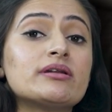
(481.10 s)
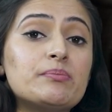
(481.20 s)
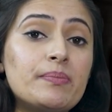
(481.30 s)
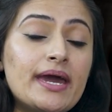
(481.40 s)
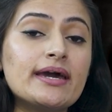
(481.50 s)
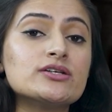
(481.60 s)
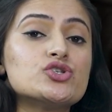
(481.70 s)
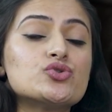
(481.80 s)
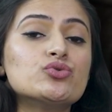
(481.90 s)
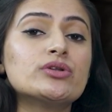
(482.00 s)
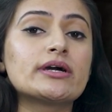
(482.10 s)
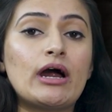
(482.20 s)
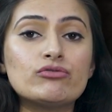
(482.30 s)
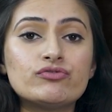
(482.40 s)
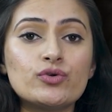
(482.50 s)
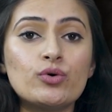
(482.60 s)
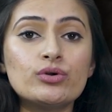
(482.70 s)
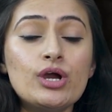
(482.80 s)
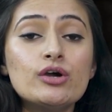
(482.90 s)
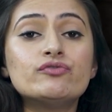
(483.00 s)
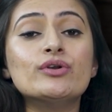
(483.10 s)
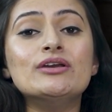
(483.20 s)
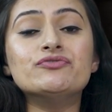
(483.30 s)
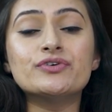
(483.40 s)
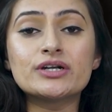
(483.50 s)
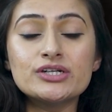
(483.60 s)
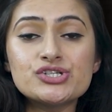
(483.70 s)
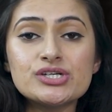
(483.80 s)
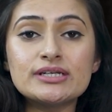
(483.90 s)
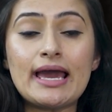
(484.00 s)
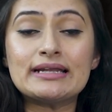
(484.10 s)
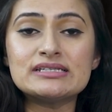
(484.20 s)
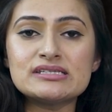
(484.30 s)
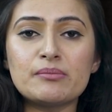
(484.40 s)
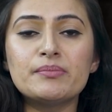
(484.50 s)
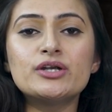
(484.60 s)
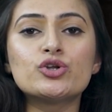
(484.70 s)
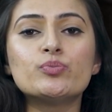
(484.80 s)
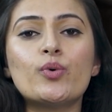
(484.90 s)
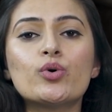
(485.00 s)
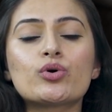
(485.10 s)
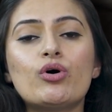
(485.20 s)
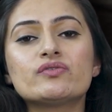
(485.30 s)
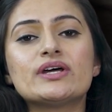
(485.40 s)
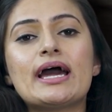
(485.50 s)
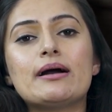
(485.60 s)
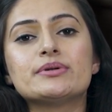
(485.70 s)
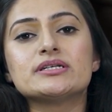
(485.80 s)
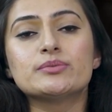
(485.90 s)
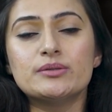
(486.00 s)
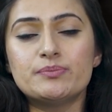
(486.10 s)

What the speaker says: repairs to the ground floor, fully furnish it and submit report of the habitable